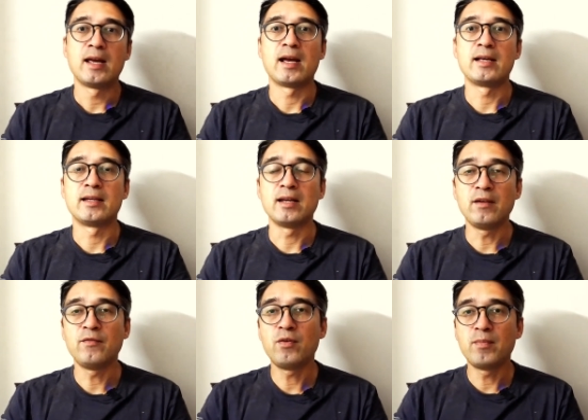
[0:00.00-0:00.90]
as an
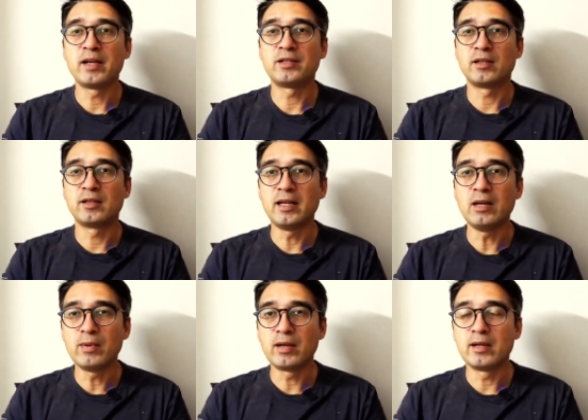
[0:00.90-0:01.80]
informational
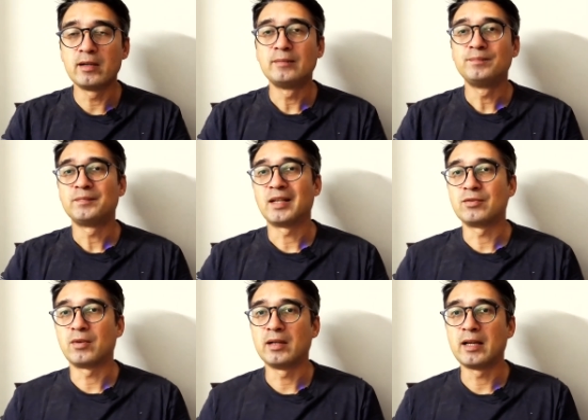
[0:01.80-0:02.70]
keyword
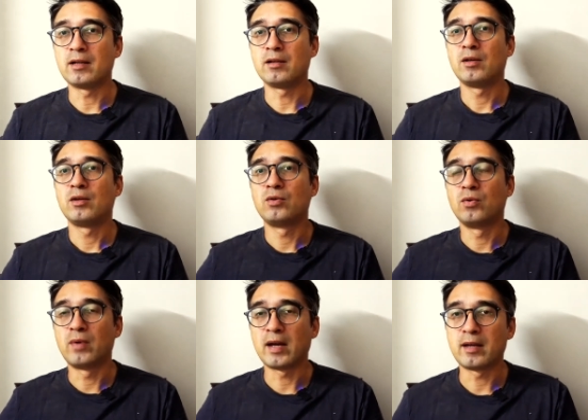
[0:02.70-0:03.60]
that's related to
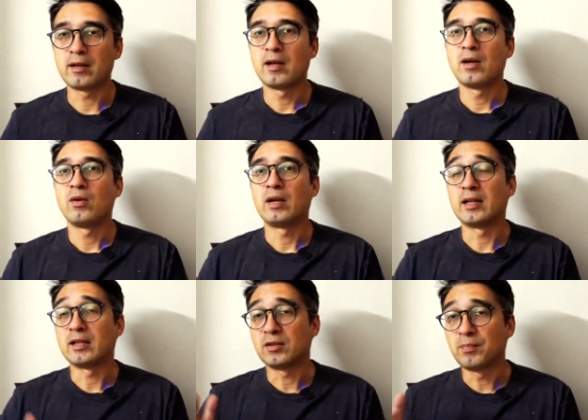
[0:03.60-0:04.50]
Reddit. And
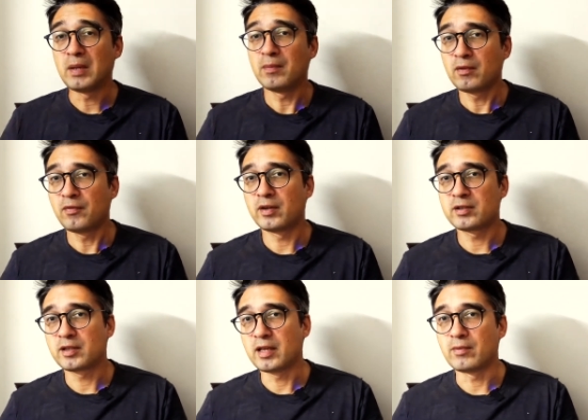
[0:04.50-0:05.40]
it is a people
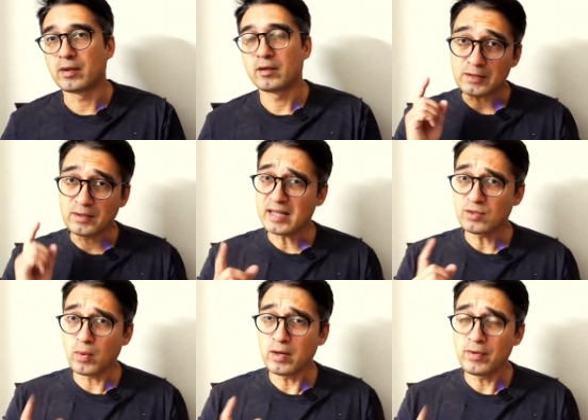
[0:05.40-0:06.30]
first keyword. And
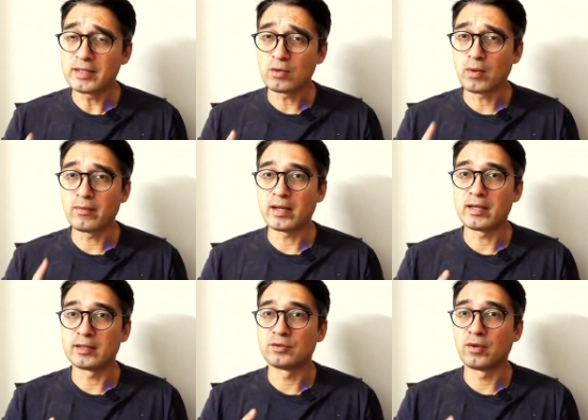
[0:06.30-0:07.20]
that's one reason why
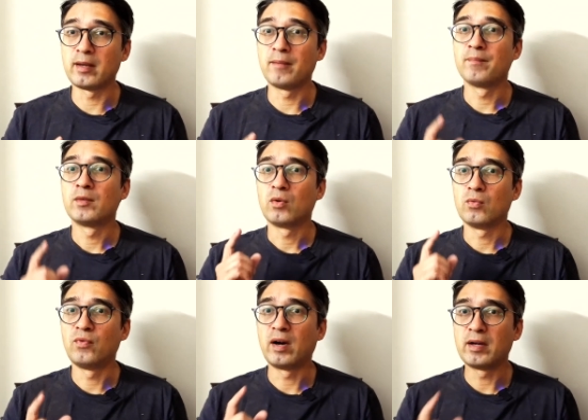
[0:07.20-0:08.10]
Reddit is doing
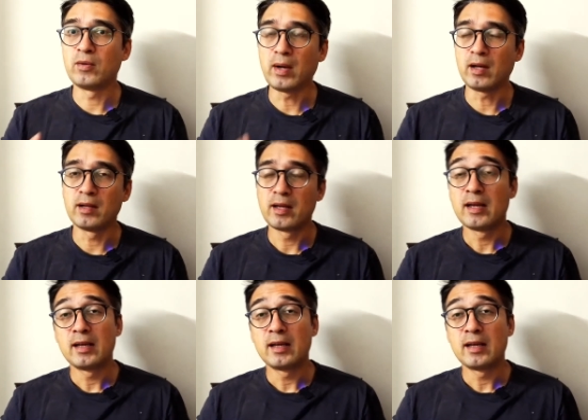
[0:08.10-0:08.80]
very well.